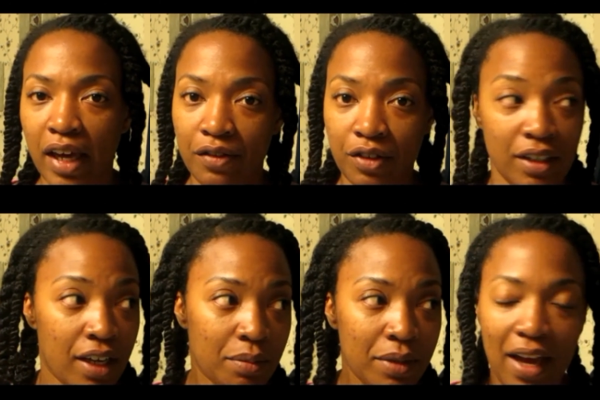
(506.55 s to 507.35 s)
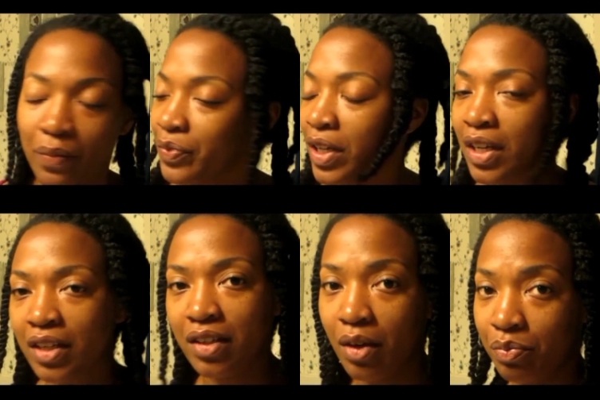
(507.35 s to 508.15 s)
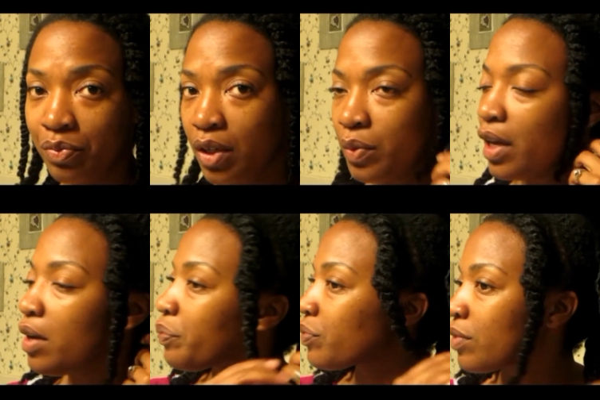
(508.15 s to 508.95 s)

after I take them down. So, here we go.